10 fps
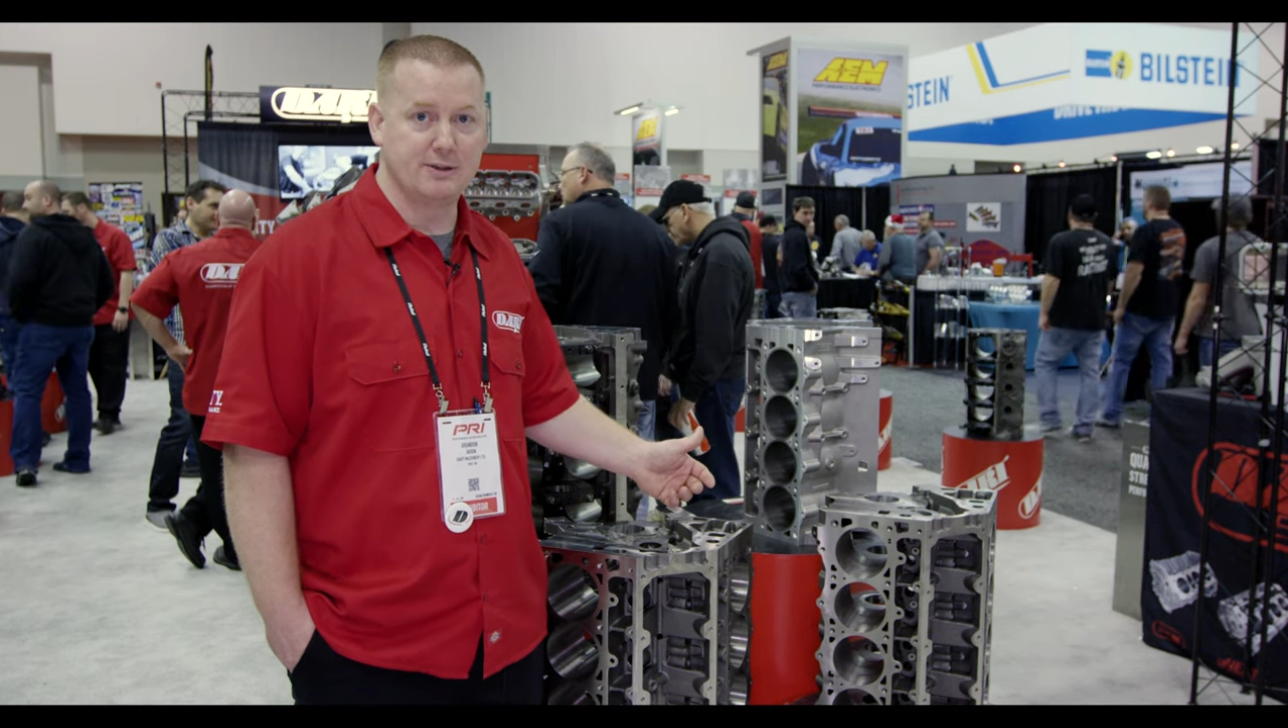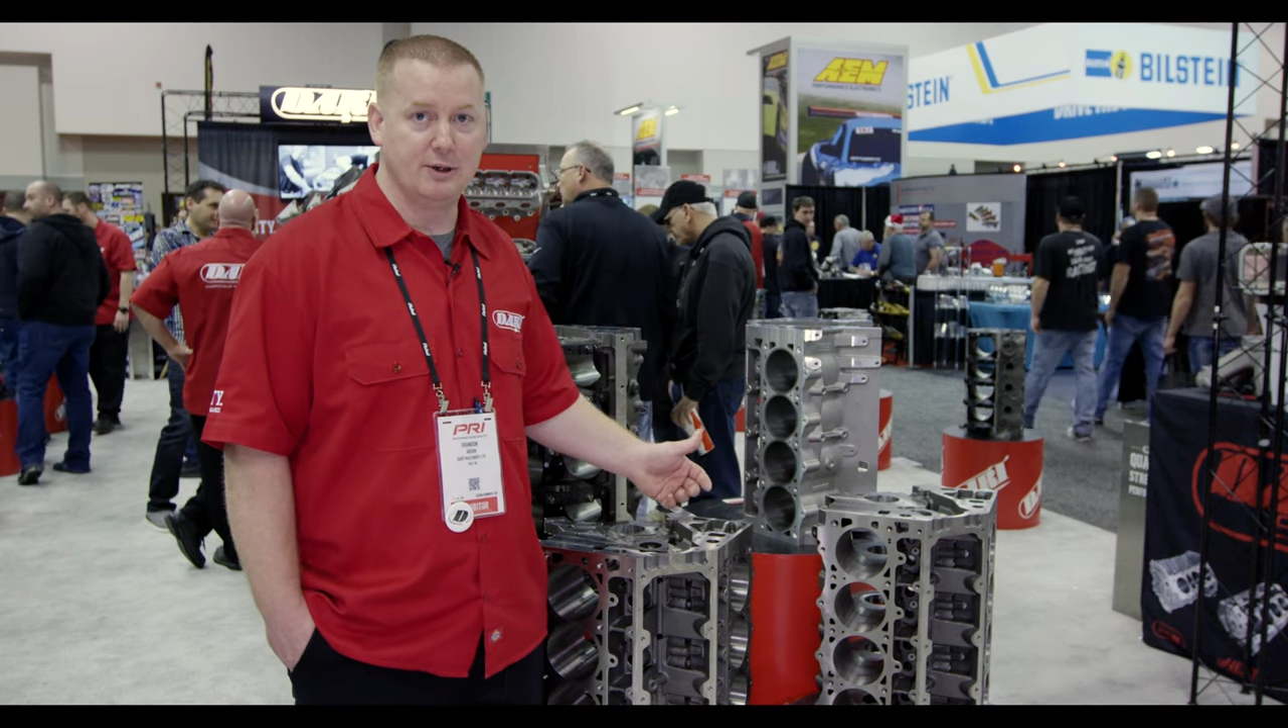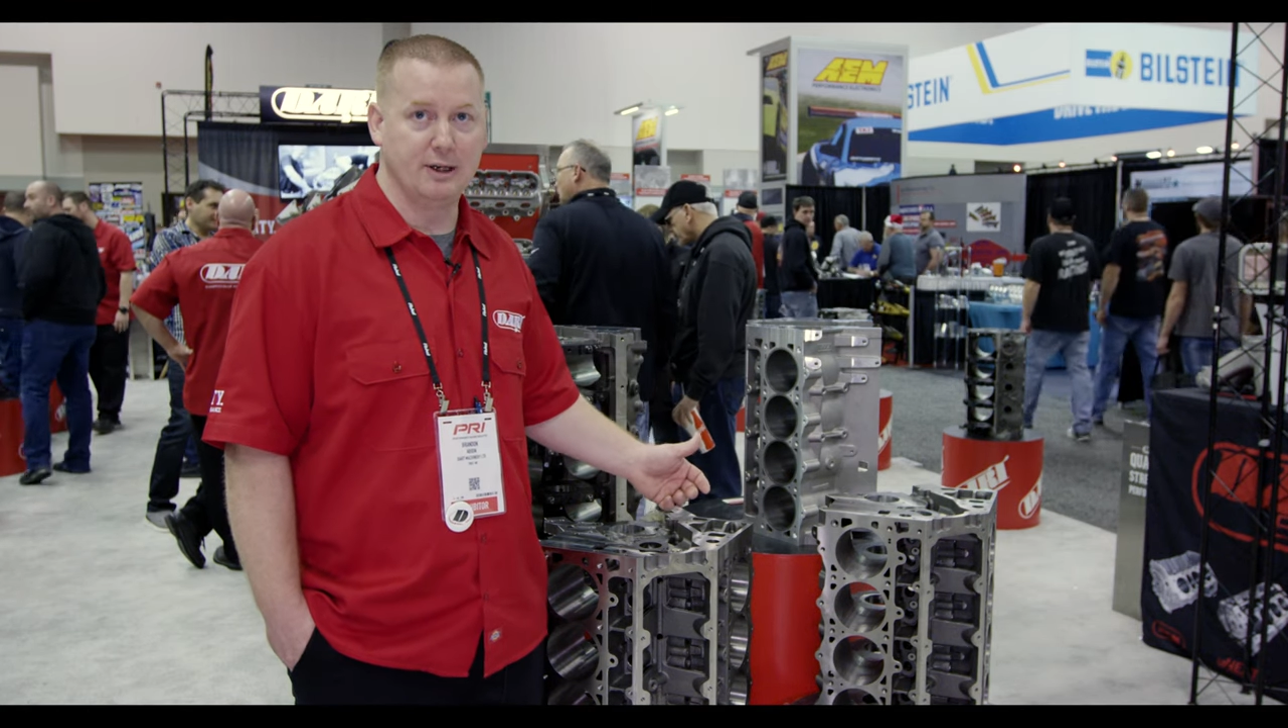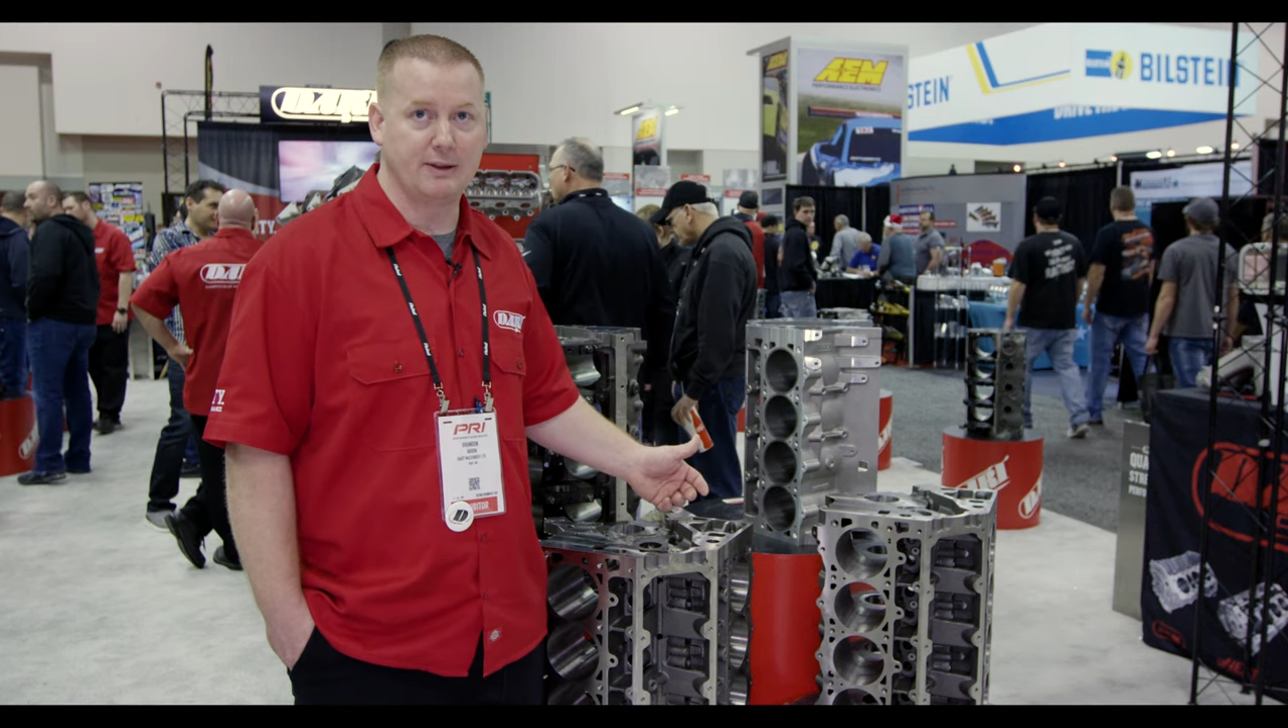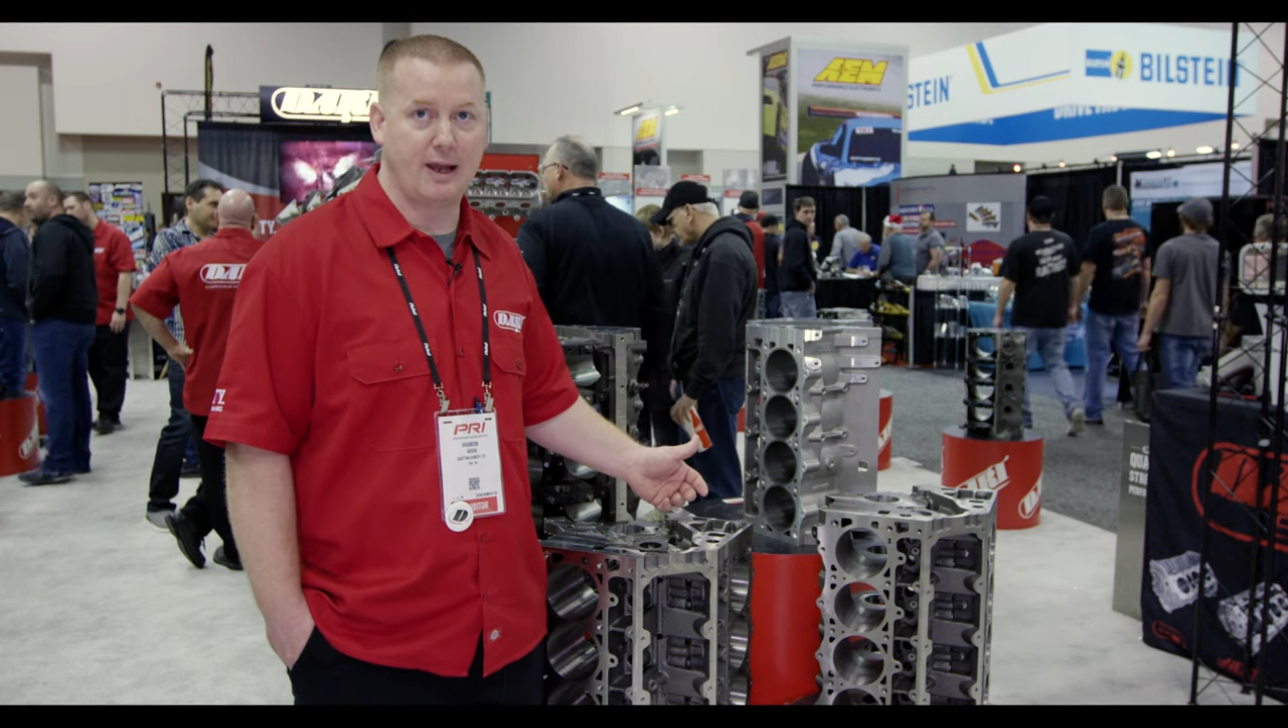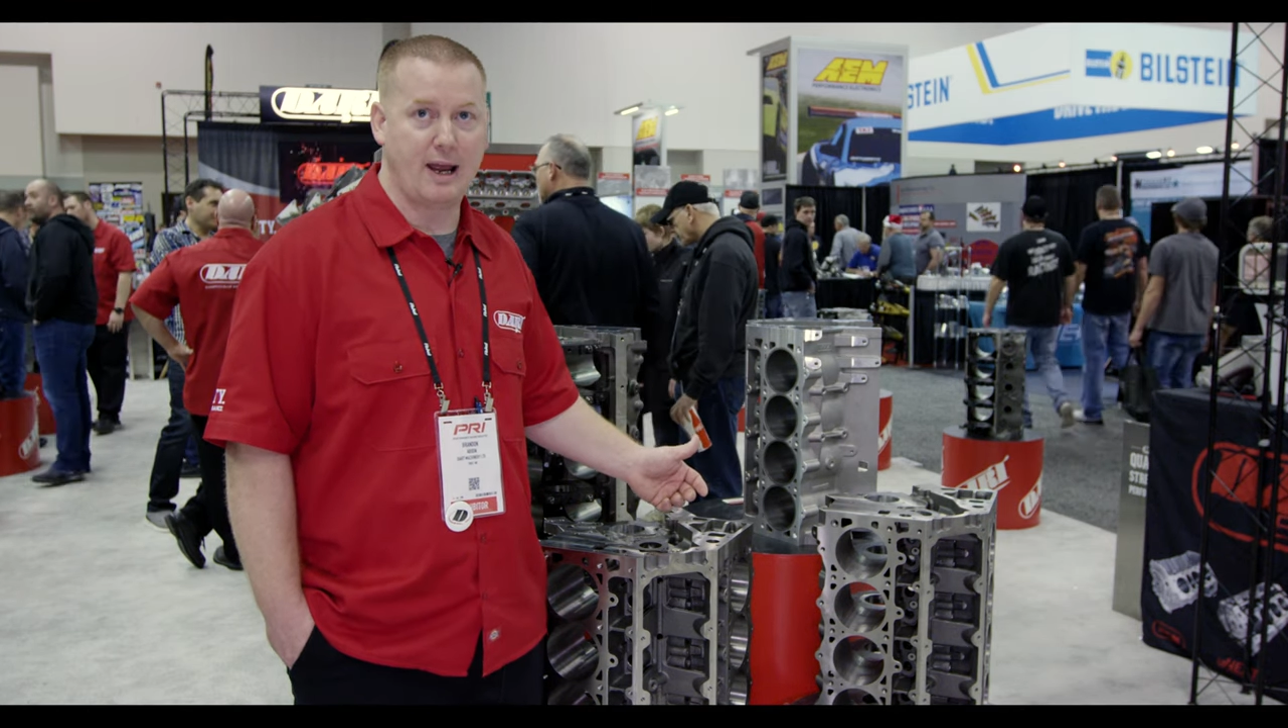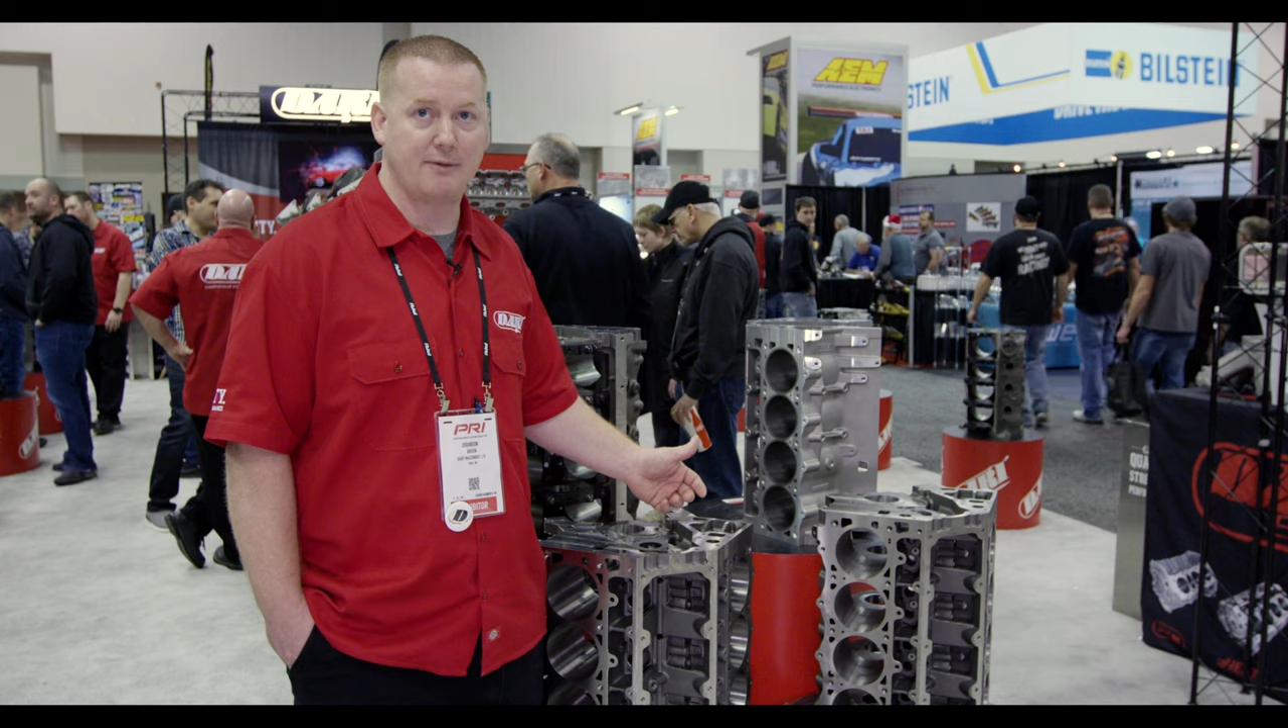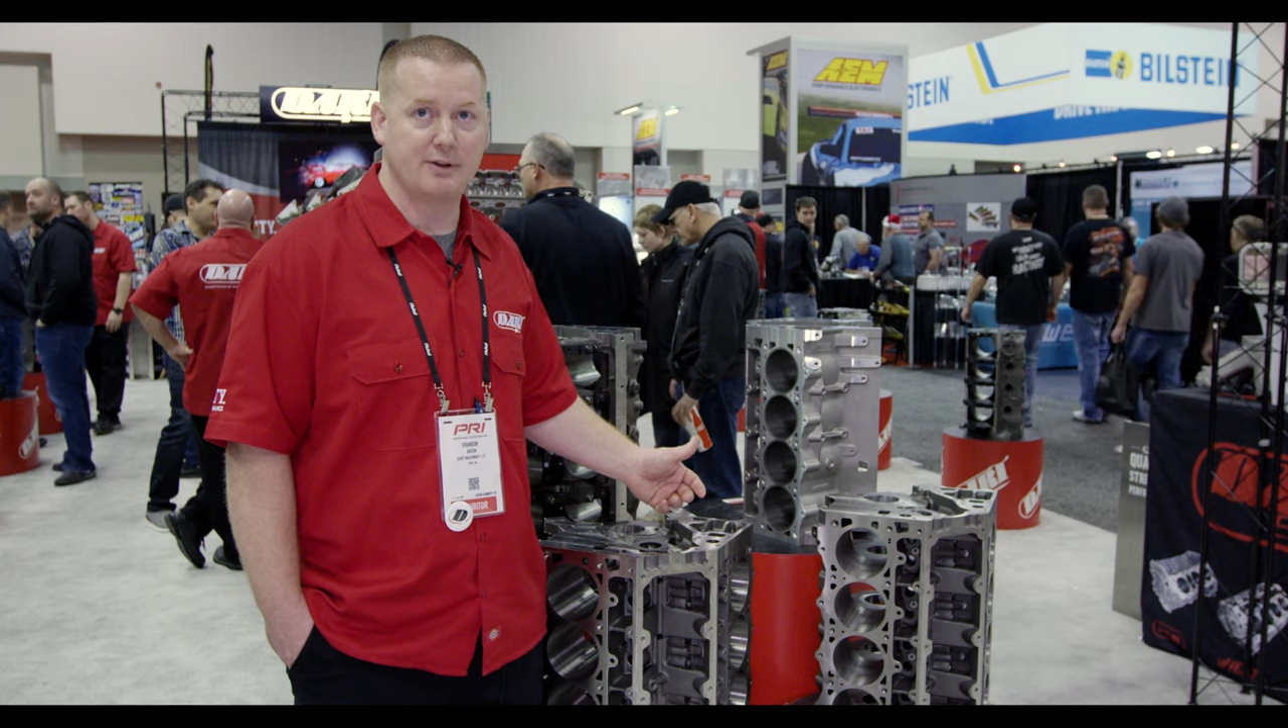you can get the half